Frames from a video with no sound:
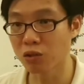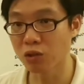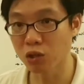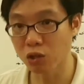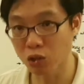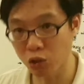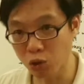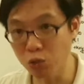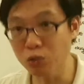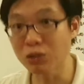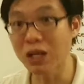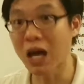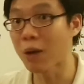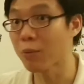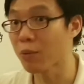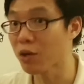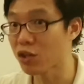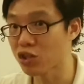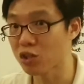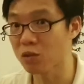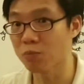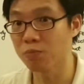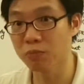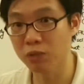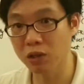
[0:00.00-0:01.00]
you
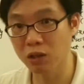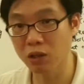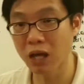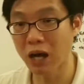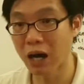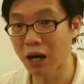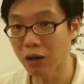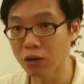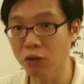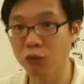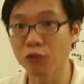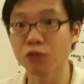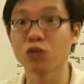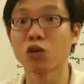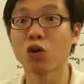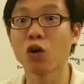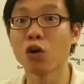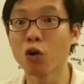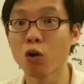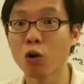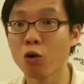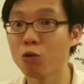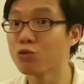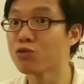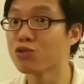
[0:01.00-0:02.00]
damage it out of
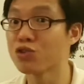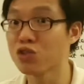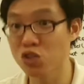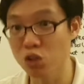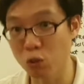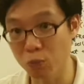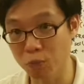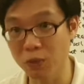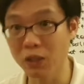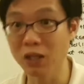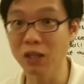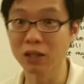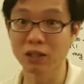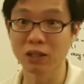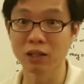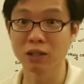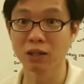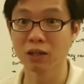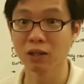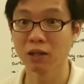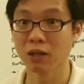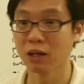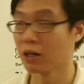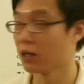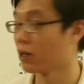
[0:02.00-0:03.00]
your own stupidity.